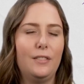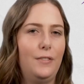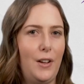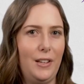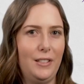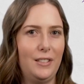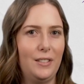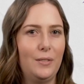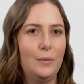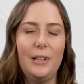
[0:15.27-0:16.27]
First,
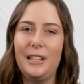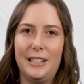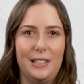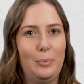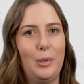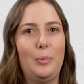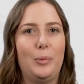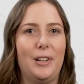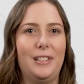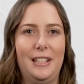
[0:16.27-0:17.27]
what is a
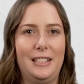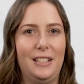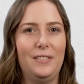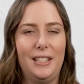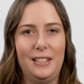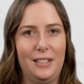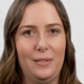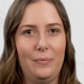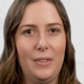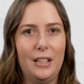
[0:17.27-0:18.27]
proprioceptive
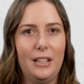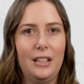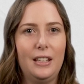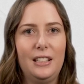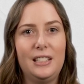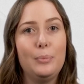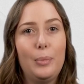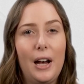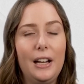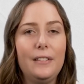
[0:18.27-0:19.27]
system? It's a
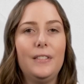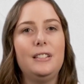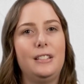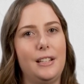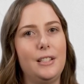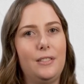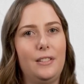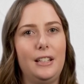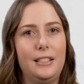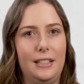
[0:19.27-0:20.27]
part of our
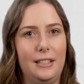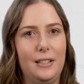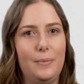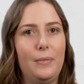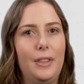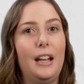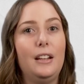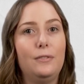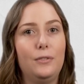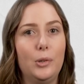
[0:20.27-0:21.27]
sensory system that
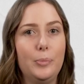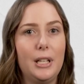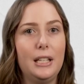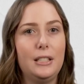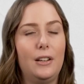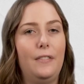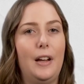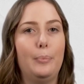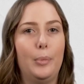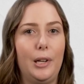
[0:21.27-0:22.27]
informs us of
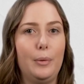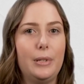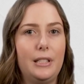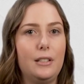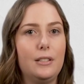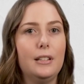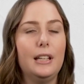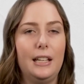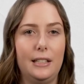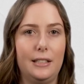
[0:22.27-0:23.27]
our body position
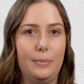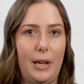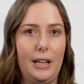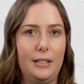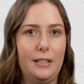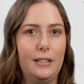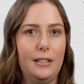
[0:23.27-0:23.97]
in space.